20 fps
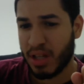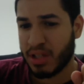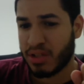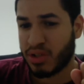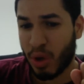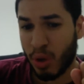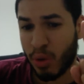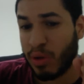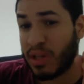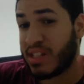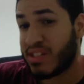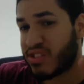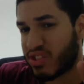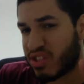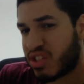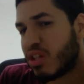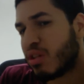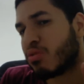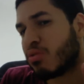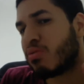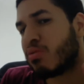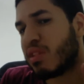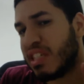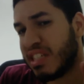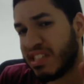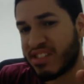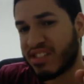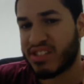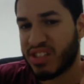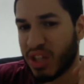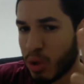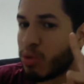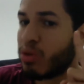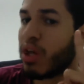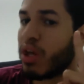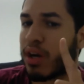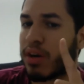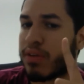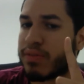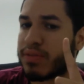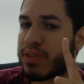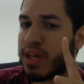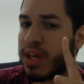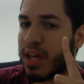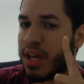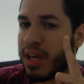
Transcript: So he's still nerfed.